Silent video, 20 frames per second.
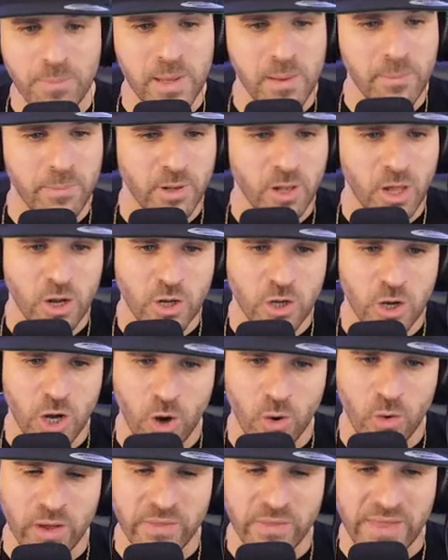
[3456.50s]
what people are
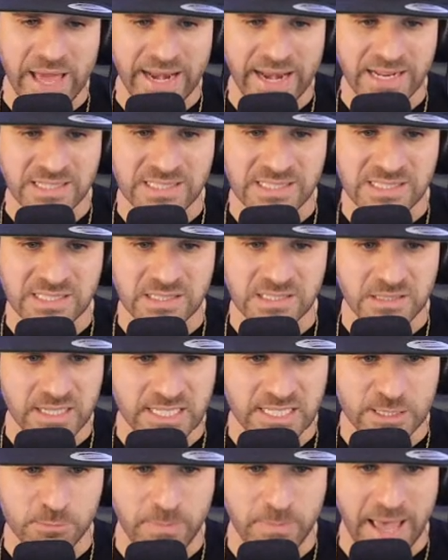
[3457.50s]
going that it's
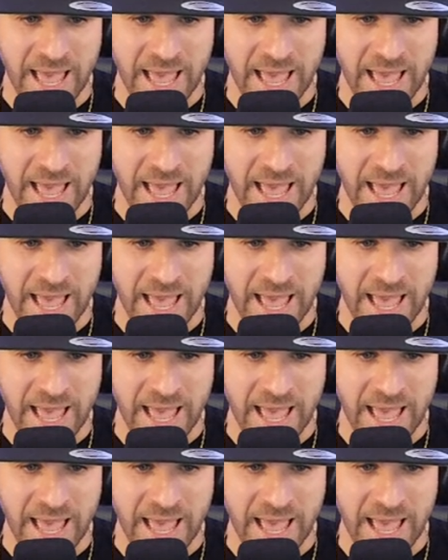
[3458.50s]
this